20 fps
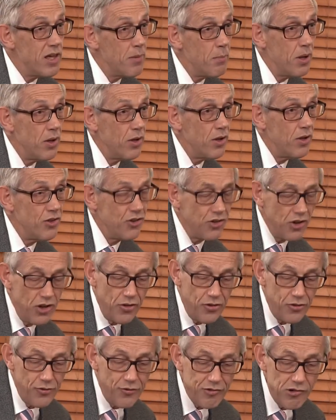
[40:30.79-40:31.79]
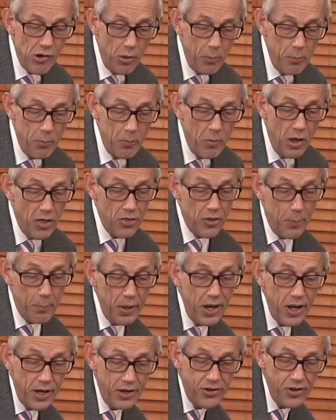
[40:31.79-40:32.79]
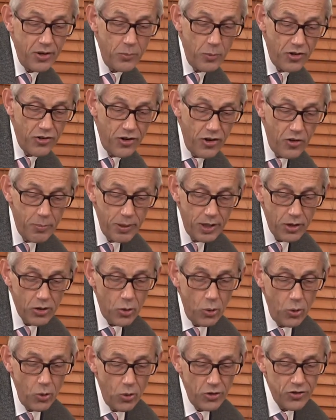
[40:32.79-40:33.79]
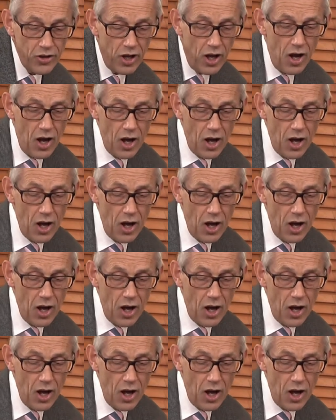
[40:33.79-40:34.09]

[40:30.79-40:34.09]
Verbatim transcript: emerges from the pit in which he's been caught,